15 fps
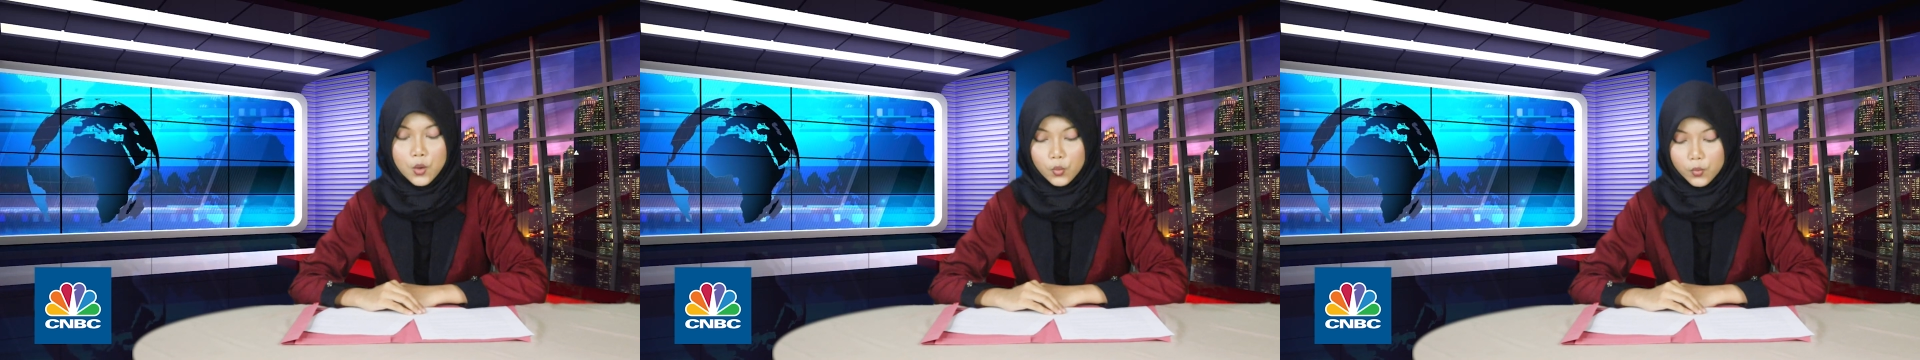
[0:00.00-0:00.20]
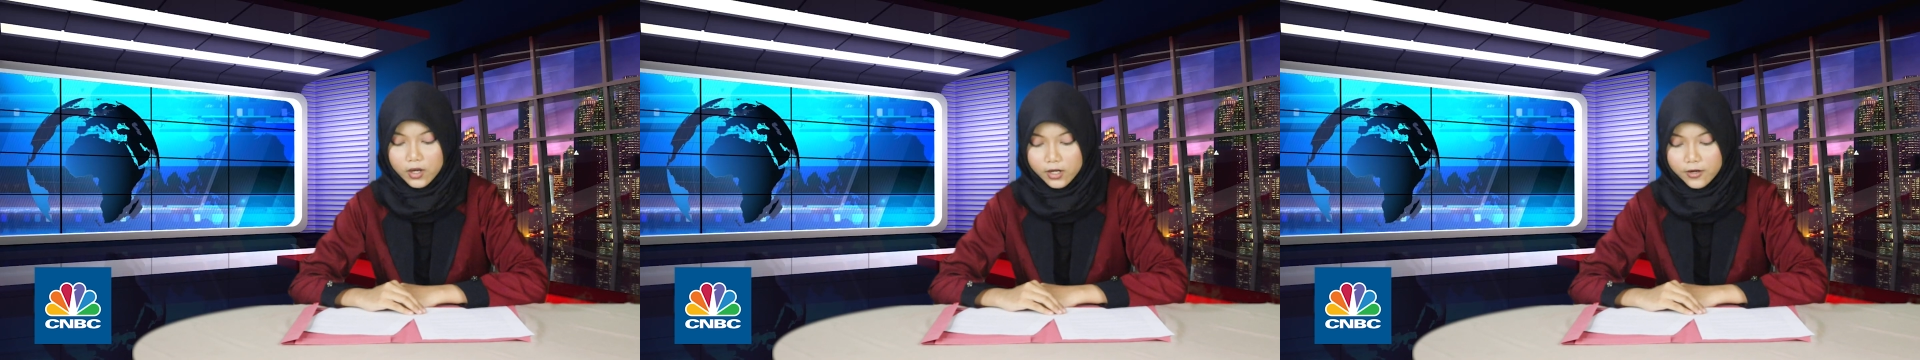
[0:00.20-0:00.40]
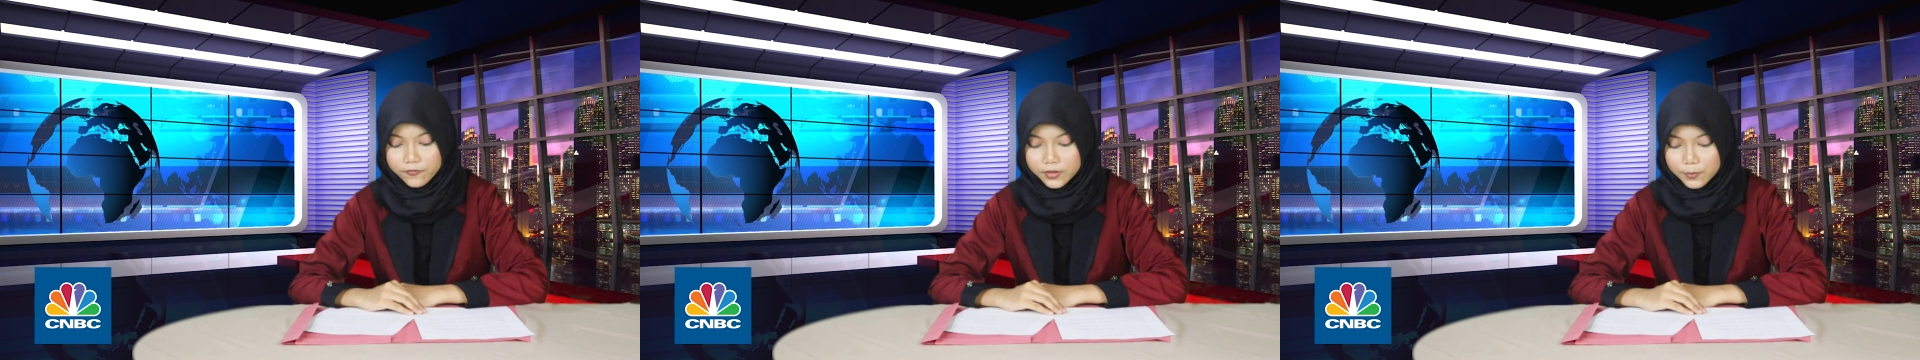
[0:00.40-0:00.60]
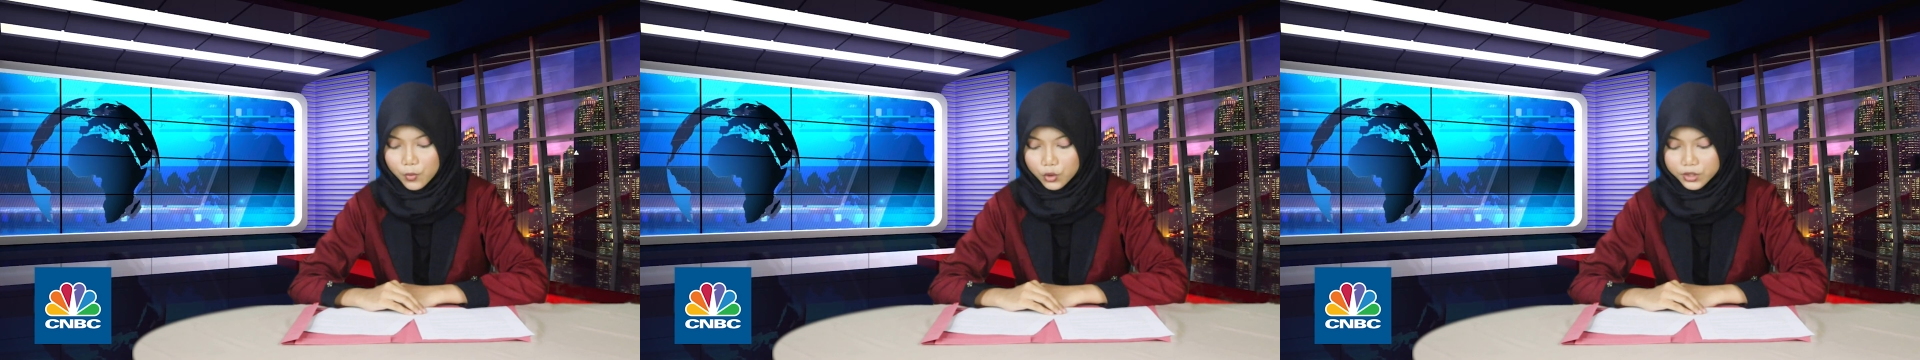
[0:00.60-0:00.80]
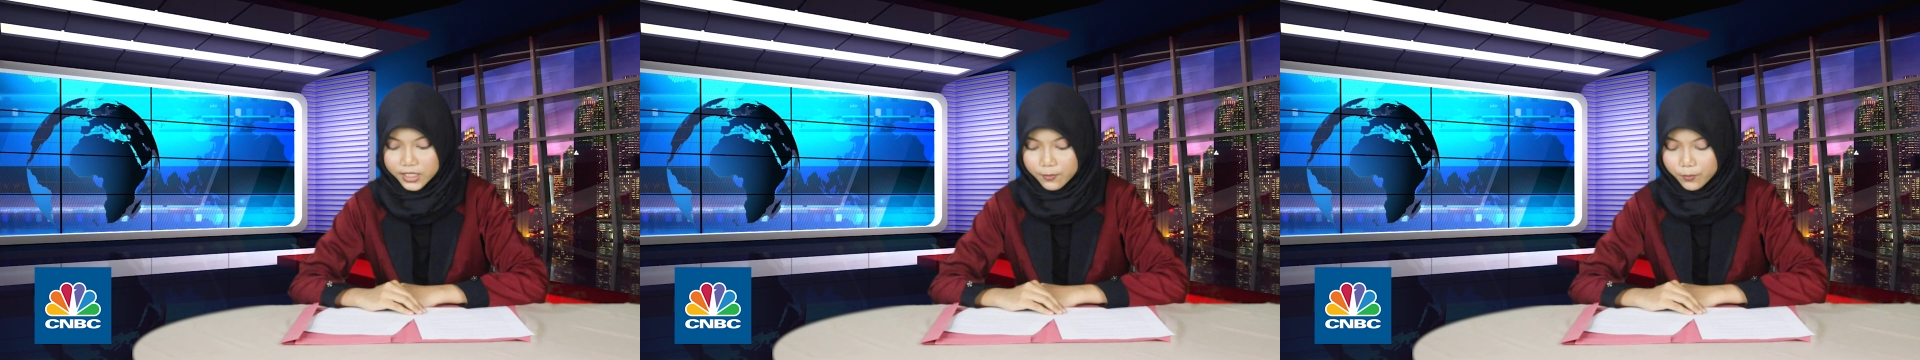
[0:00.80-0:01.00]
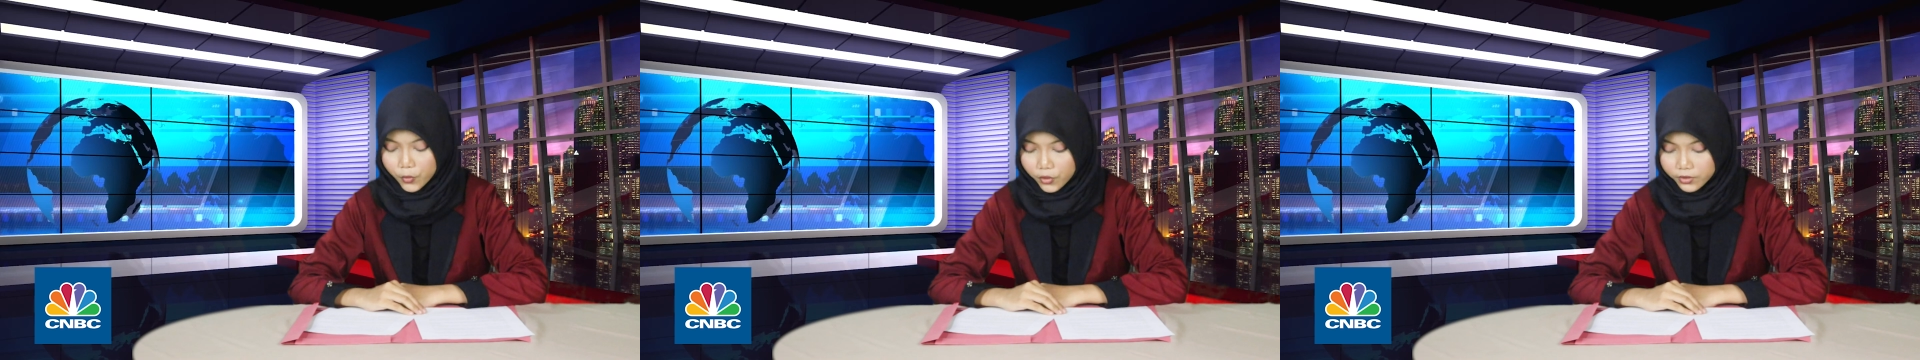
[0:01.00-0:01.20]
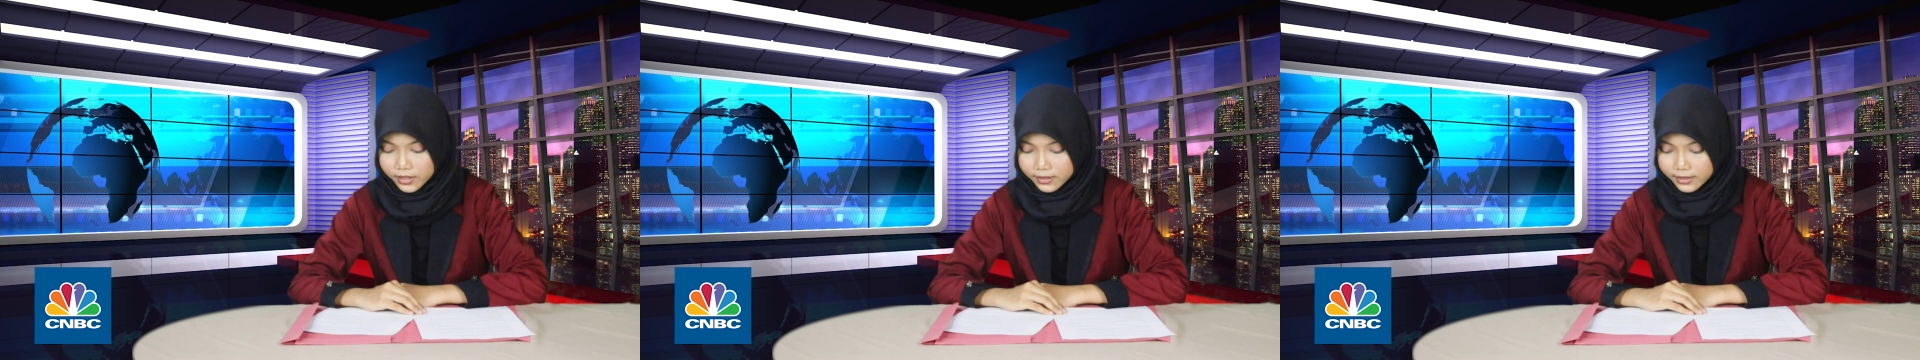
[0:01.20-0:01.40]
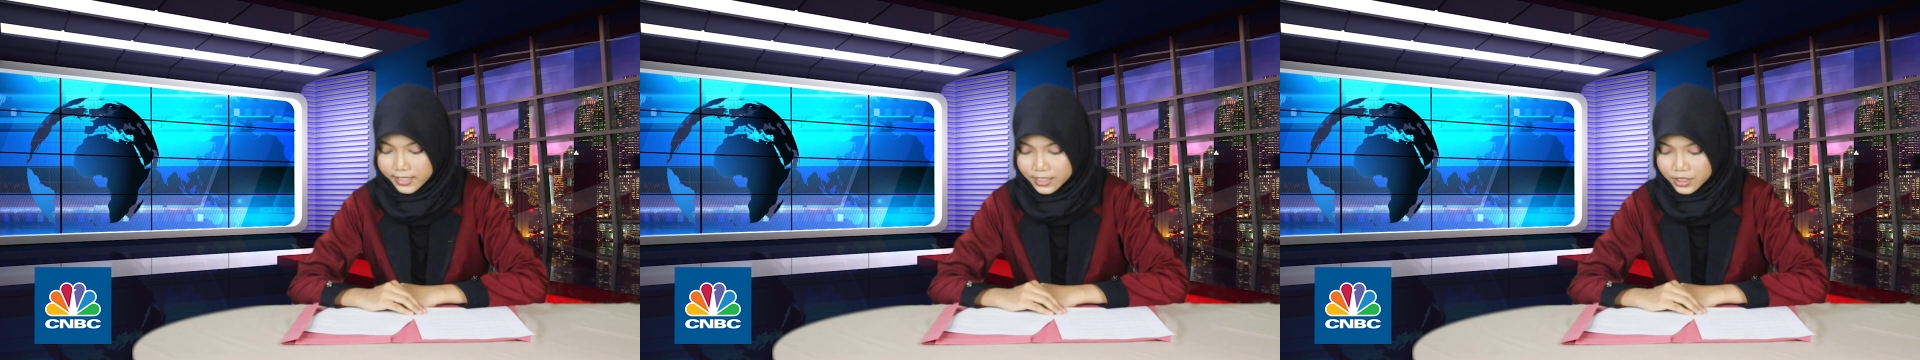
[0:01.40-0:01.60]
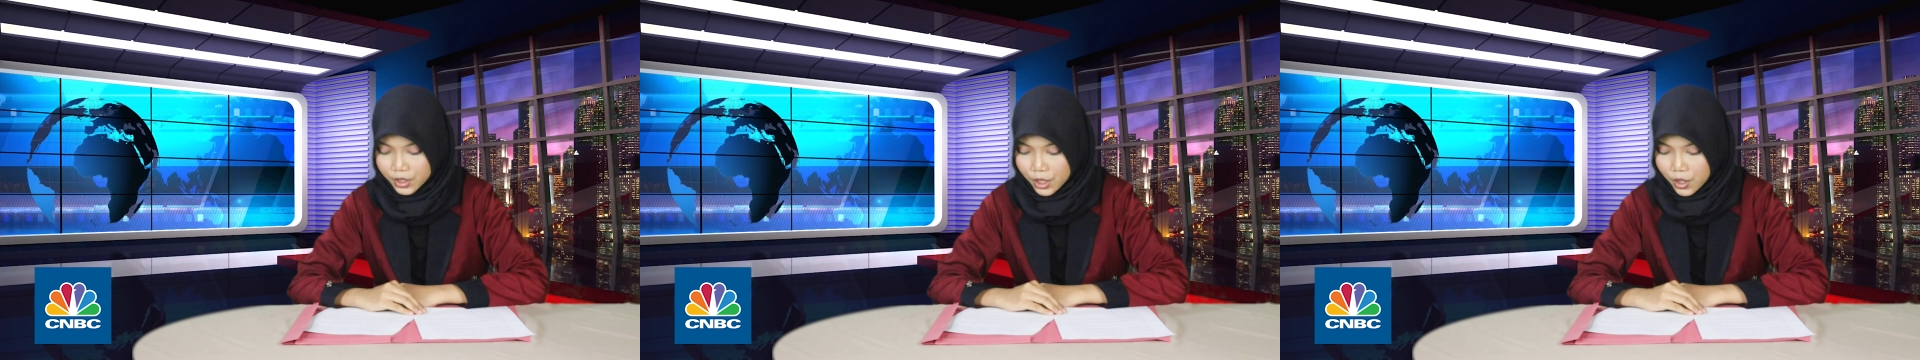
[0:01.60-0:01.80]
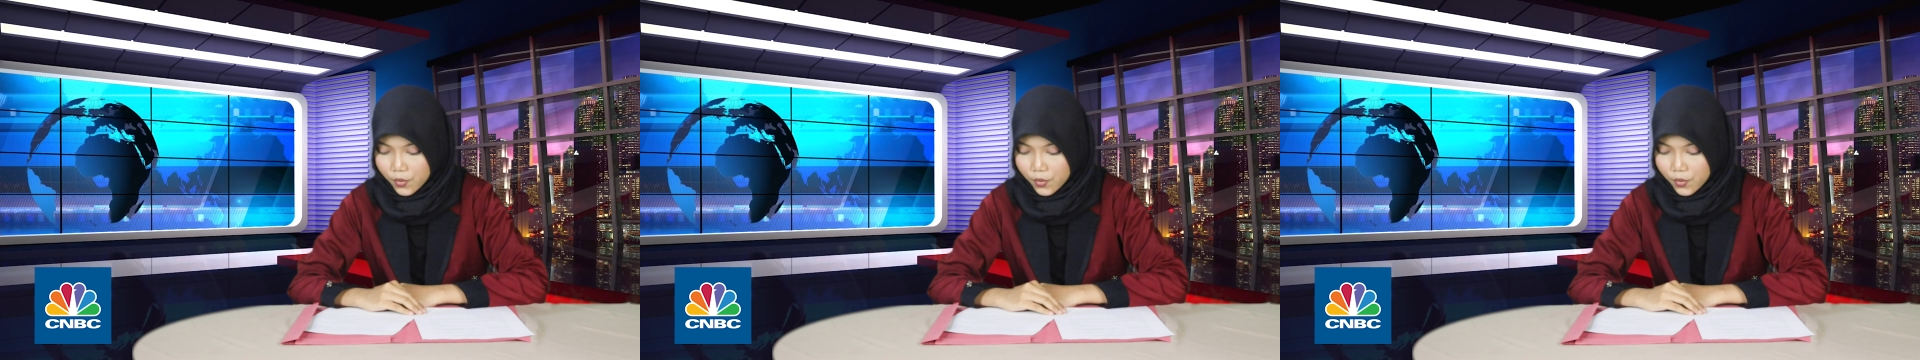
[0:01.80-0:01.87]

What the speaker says: One of the most important things